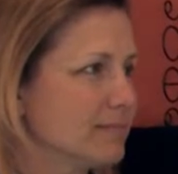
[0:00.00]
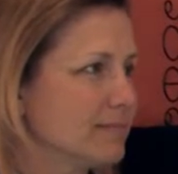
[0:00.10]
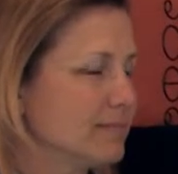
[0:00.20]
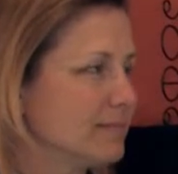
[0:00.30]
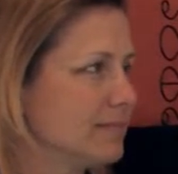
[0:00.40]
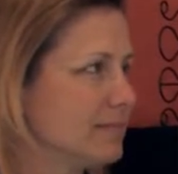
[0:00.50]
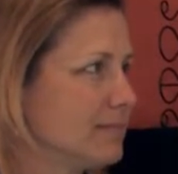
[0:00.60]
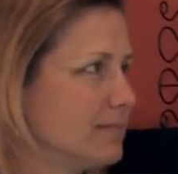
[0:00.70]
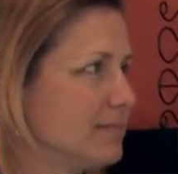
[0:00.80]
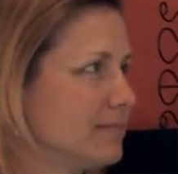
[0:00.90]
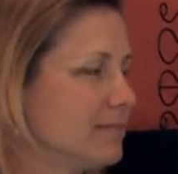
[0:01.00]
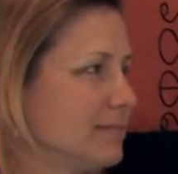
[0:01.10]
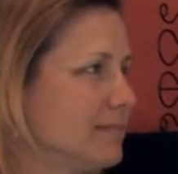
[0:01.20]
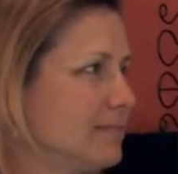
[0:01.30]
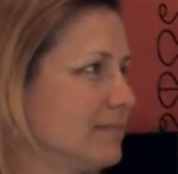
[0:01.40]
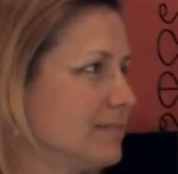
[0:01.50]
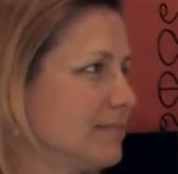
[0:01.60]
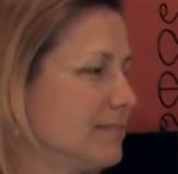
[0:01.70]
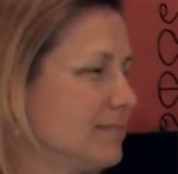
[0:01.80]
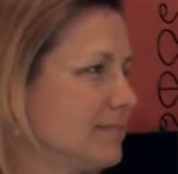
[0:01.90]

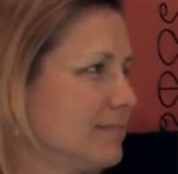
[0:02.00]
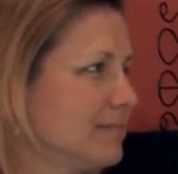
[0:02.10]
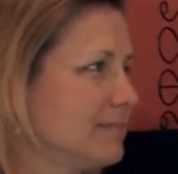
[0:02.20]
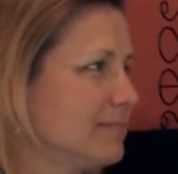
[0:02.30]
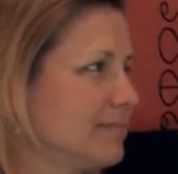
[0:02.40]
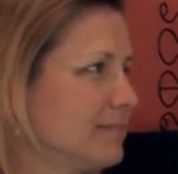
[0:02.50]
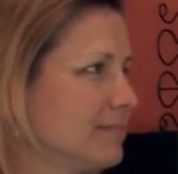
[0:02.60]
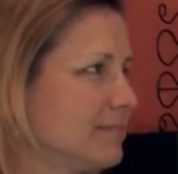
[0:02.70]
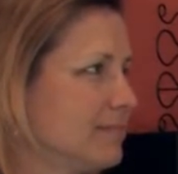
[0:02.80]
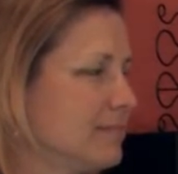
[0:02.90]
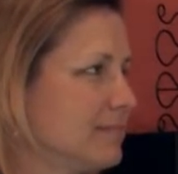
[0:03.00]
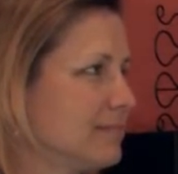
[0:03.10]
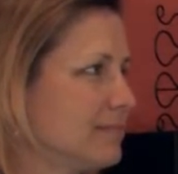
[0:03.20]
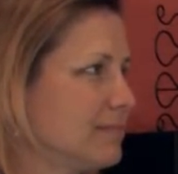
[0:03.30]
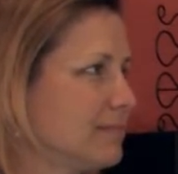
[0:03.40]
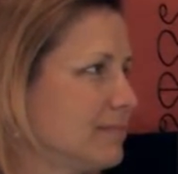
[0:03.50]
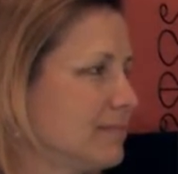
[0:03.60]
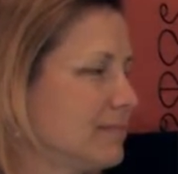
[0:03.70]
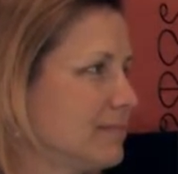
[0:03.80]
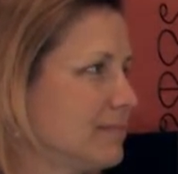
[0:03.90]

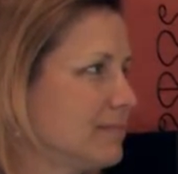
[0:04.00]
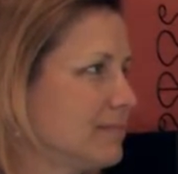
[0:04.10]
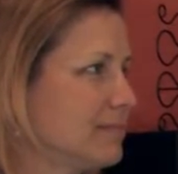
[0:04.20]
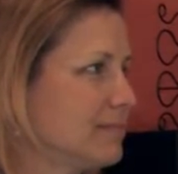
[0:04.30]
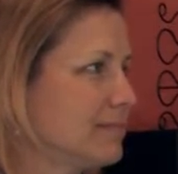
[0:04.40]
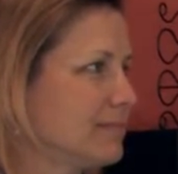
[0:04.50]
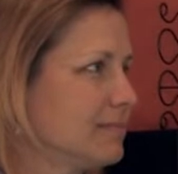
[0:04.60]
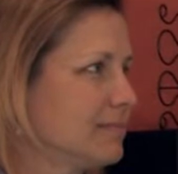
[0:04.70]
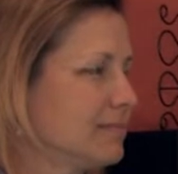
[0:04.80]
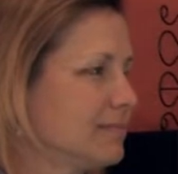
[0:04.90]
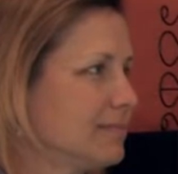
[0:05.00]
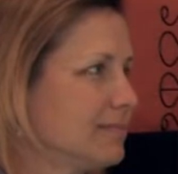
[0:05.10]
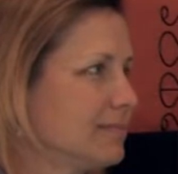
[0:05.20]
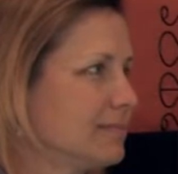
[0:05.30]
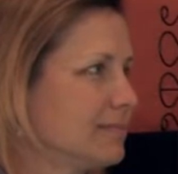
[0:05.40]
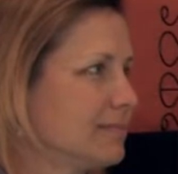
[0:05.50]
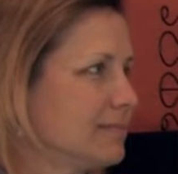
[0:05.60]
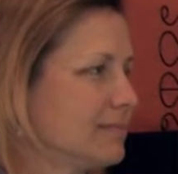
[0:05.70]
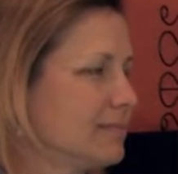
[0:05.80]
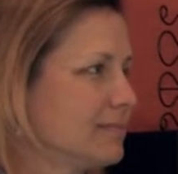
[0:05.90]

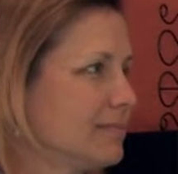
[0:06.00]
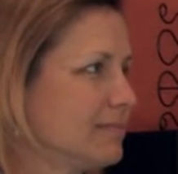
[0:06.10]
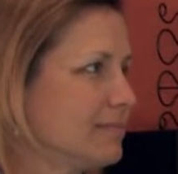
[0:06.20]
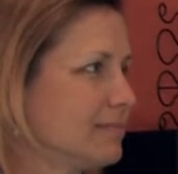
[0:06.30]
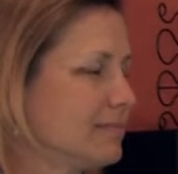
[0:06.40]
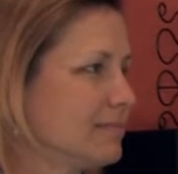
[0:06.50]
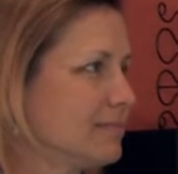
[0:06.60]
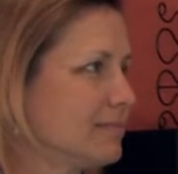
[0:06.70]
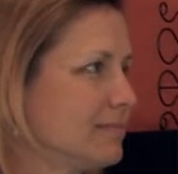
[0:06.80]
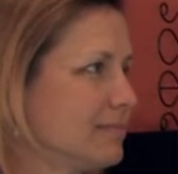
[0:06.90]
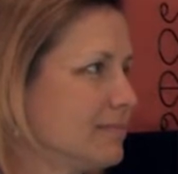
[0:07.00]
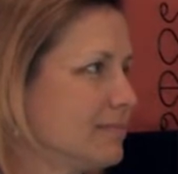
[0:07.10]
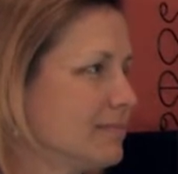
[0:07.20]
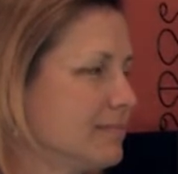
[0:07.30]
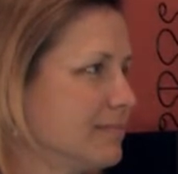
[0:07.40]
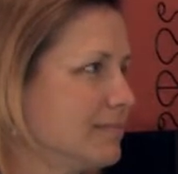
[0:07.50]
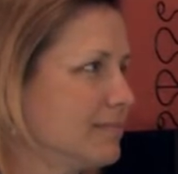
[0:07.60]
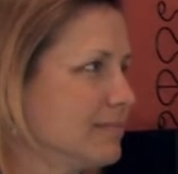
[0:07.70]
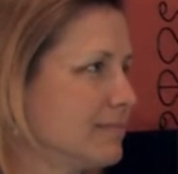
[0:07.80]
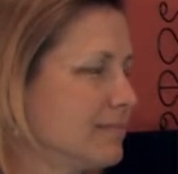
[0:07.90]
No words are spoken by the person on screen.